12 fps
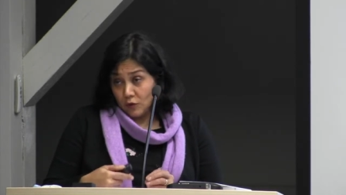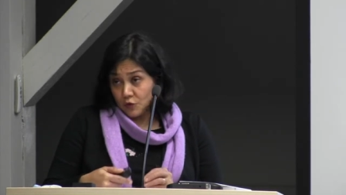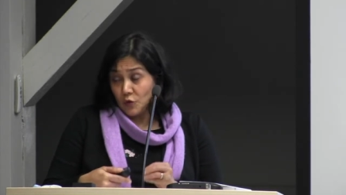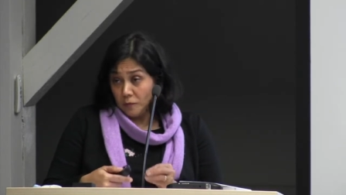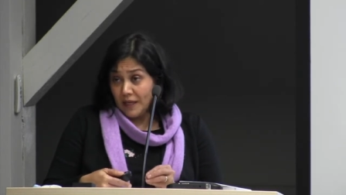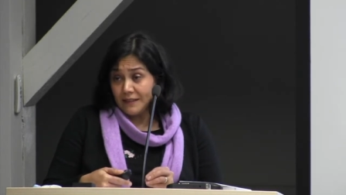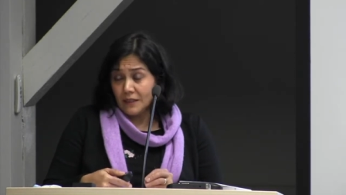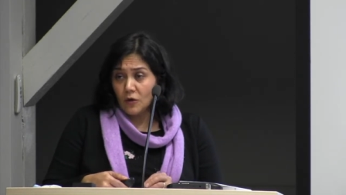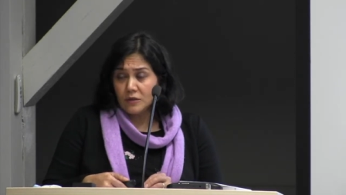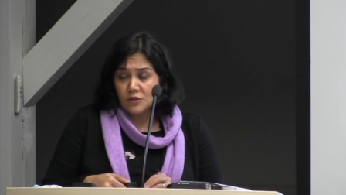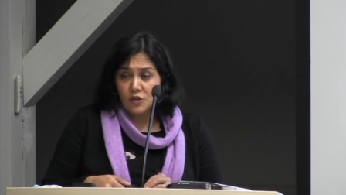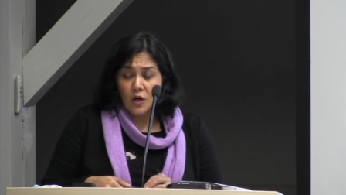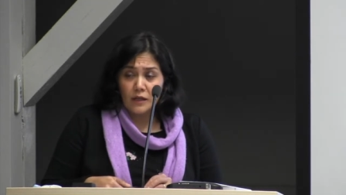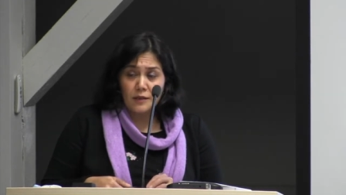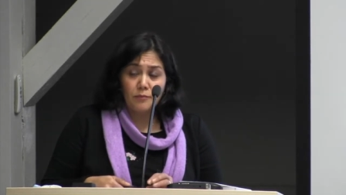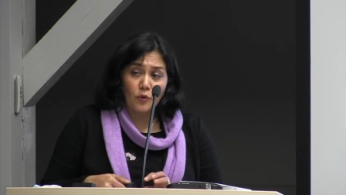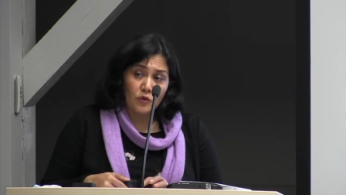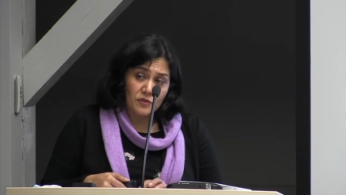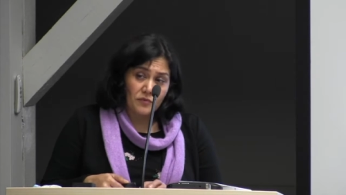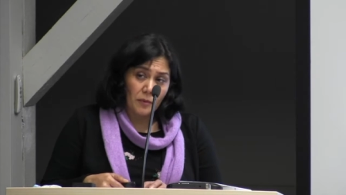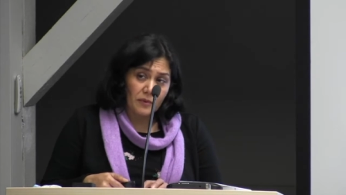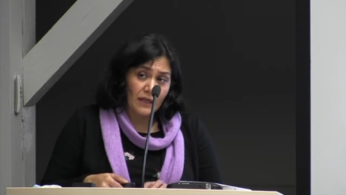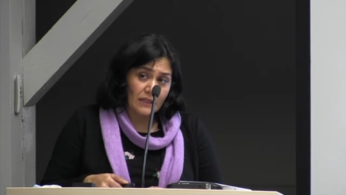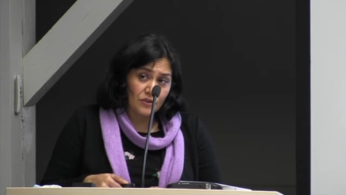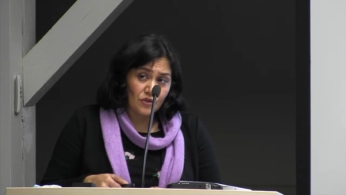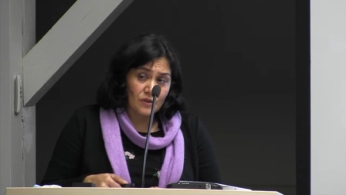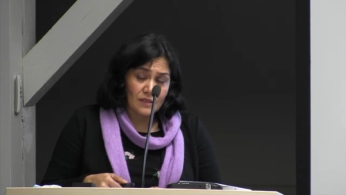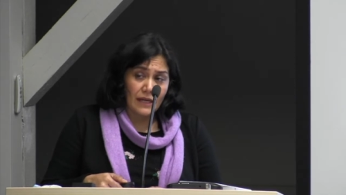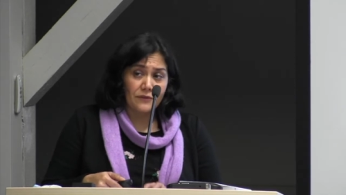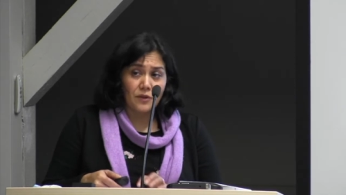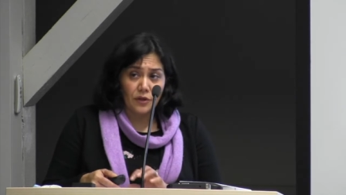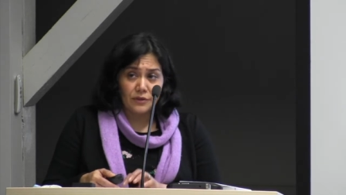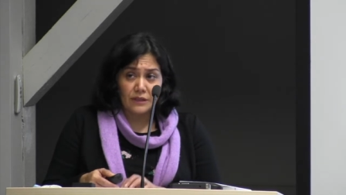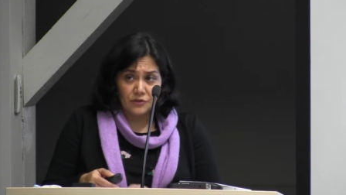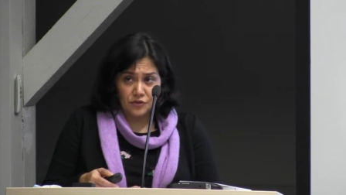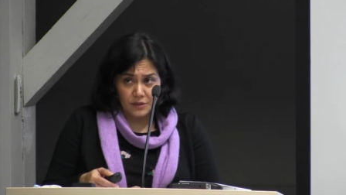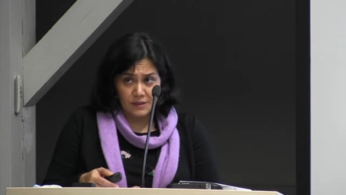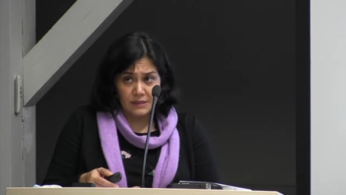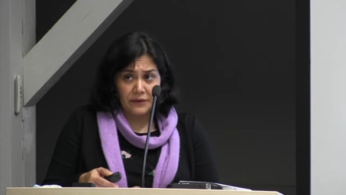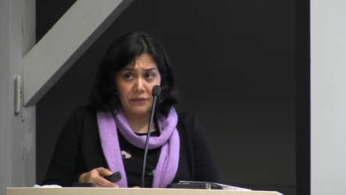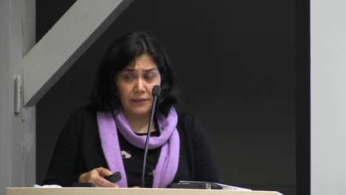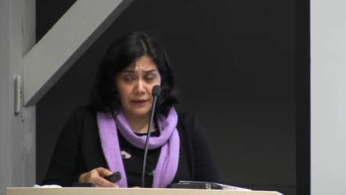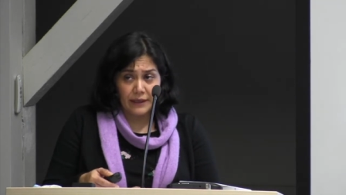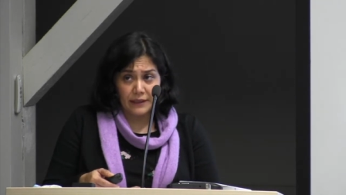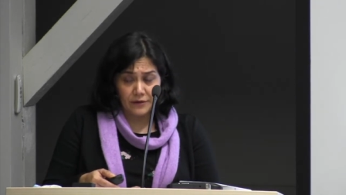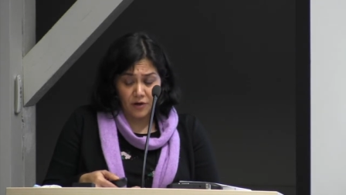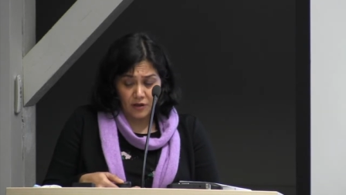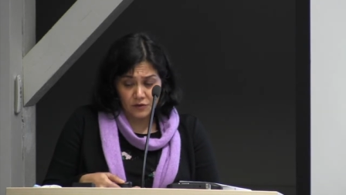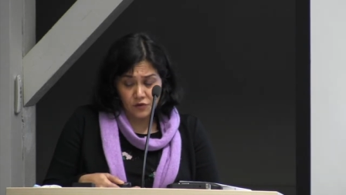also medical scholar, both from religious and non-religious setting in Iran.